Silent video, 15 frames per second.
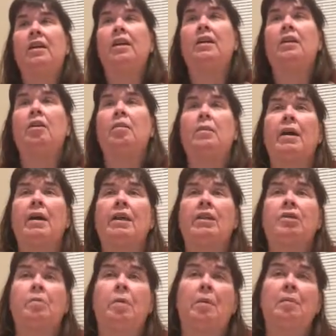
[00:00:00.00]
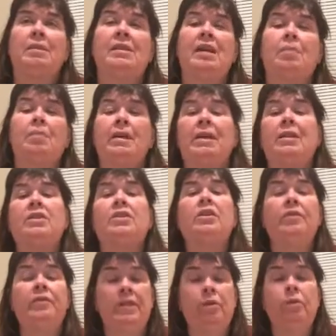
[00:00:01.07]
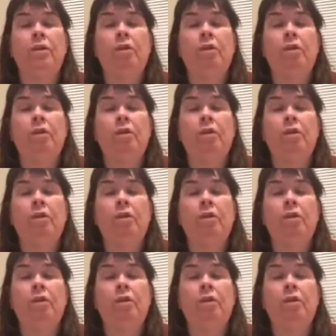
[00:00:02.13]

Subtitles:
about English departments not being in service to